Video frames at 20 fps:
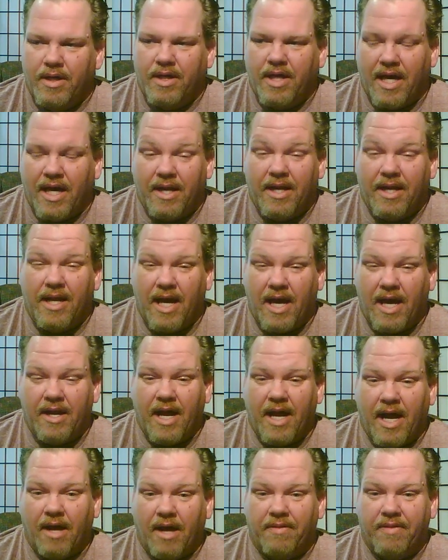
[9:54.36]
and and
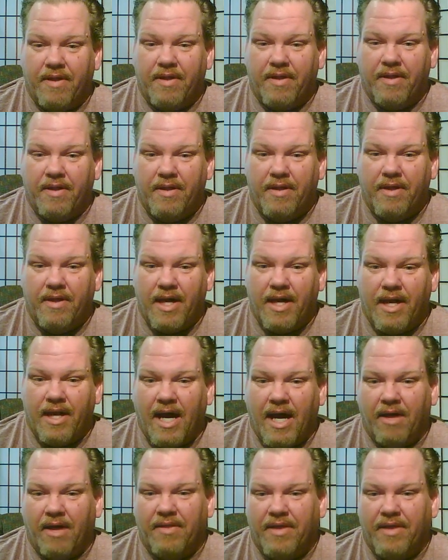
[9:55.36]
how the and how